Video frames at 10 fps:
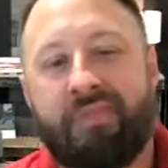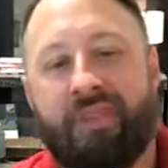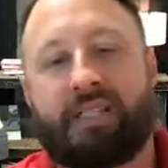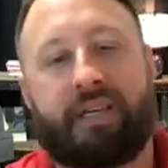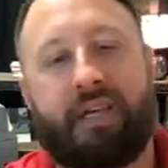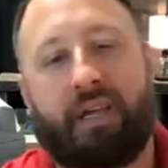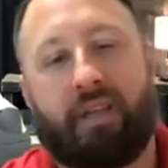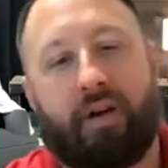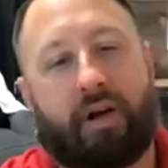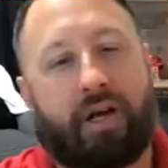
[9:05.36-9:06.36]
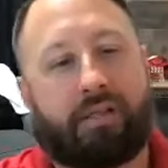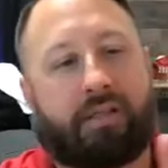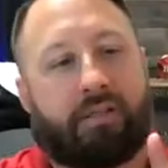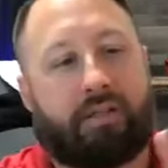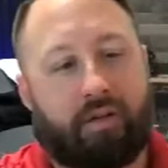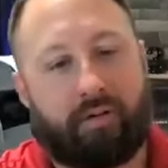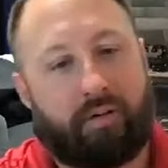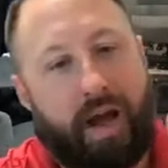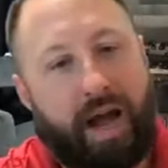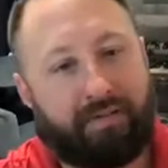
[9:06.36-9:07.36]
That's the key though, guys, too.
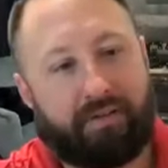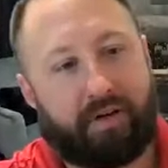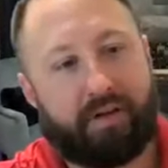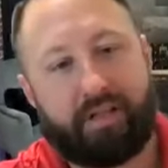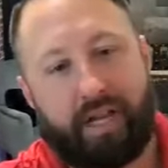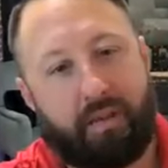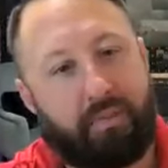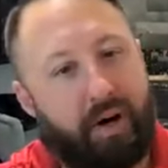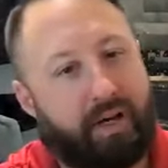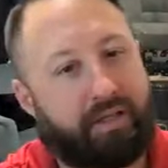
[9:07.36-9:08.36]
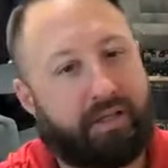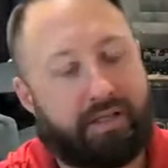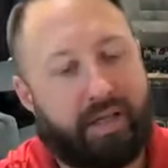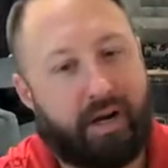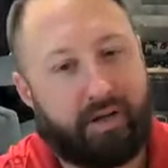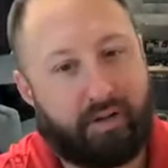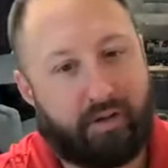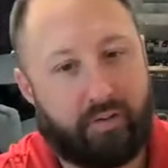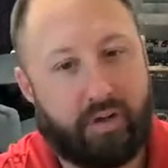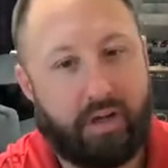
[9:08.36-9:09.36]
You have to understand the but is just there
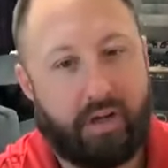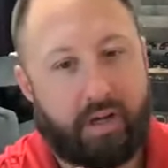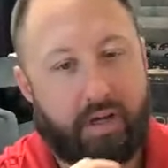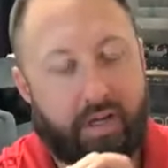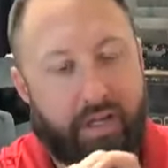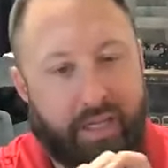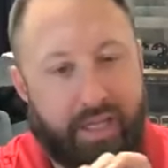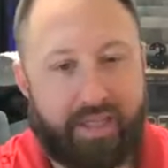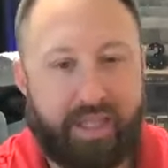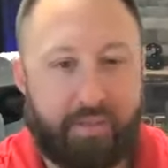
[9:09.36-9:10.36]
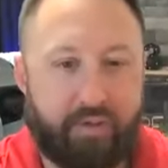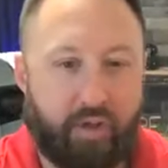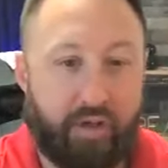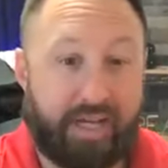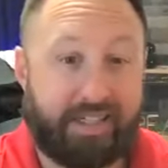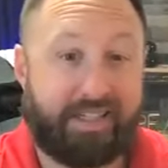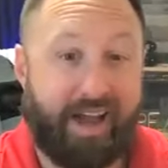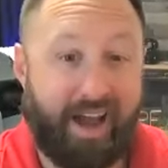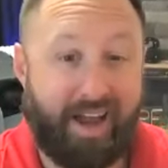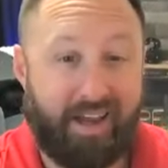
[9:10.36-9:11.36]
to get them to the next
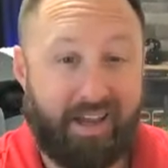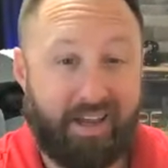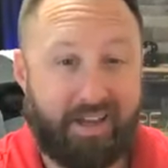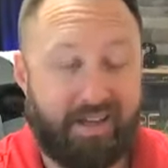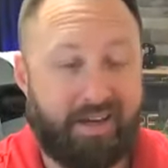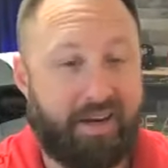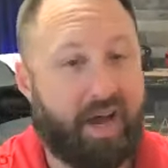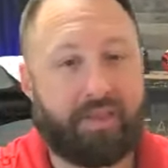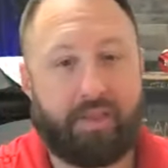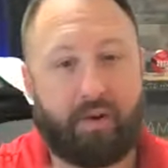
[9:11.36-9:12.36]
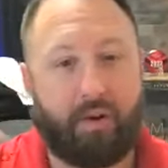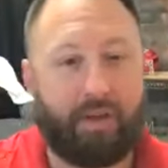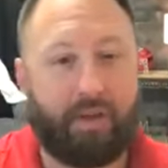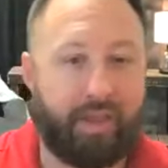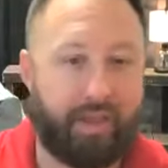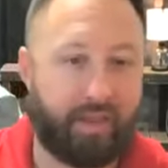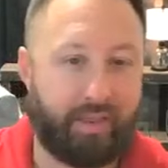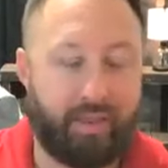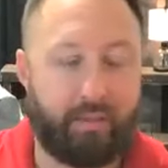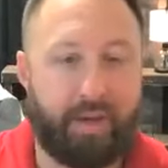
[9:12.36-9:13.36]
side, not to throw out the
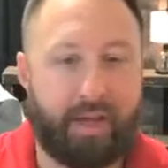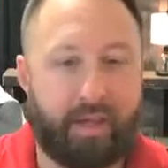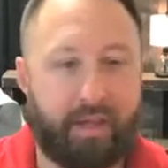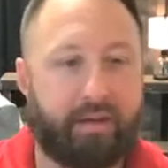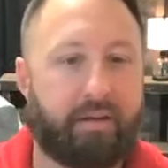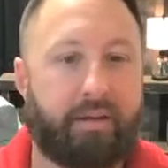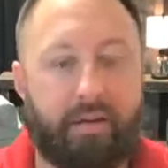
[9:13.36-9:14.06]
the back end.